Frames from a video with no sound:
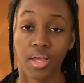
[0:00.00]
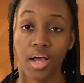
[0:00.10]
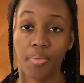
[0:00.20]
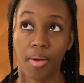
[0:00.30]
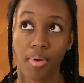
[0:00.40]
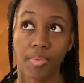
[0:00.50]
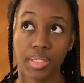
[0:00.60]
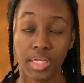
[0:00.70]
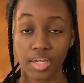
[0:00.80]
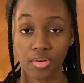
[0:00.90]
I'll probably
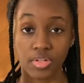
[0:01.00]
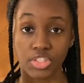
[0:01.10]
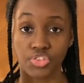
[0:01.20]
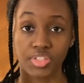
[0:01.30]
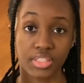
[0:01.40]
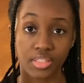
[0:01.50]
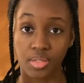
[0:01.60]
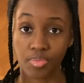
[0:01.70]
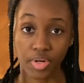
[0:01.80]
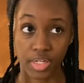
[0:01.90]
link it on the screen
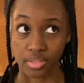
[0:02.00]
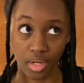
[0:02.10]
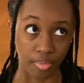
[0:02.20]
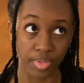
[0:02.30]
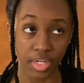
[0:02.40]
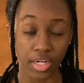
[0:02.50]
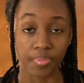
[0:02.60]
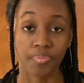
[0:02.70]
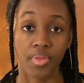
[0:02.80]
somewhere up here,